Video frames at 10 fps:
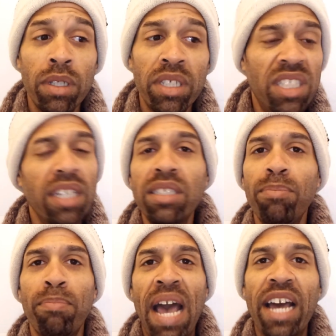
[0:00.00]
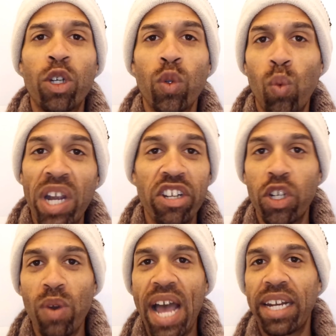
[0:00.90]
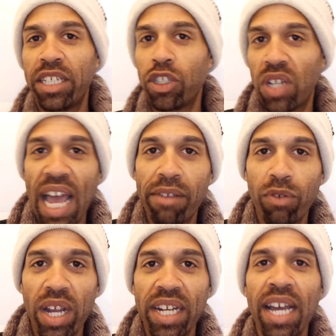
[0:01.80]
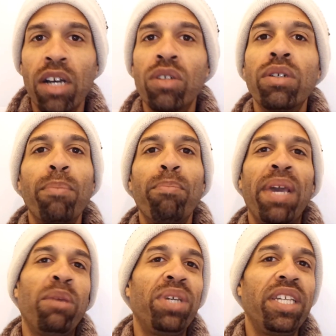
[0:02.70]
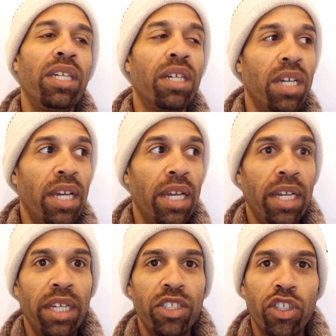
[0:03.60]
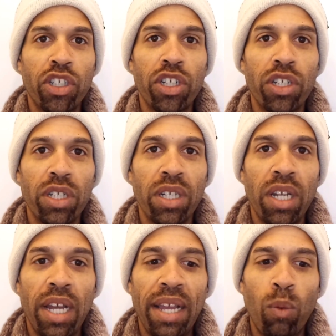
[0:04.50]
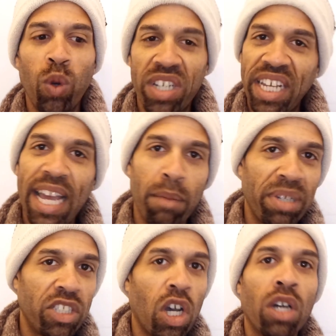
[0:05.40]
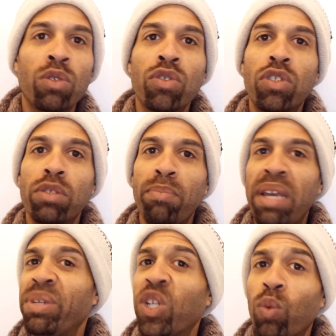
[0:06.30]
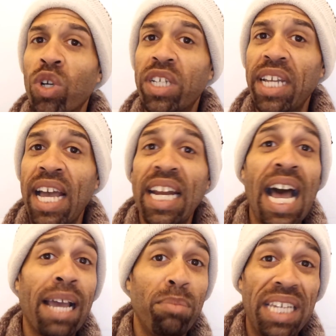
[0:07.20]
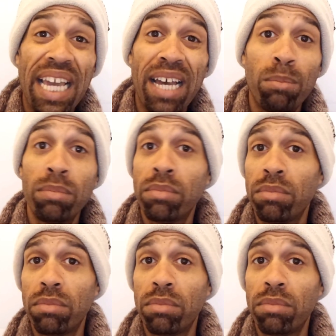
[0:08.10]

it doesn't matter where you're at in your life right now. Maybe you're working at McDonald's, maybe you're working at IBM,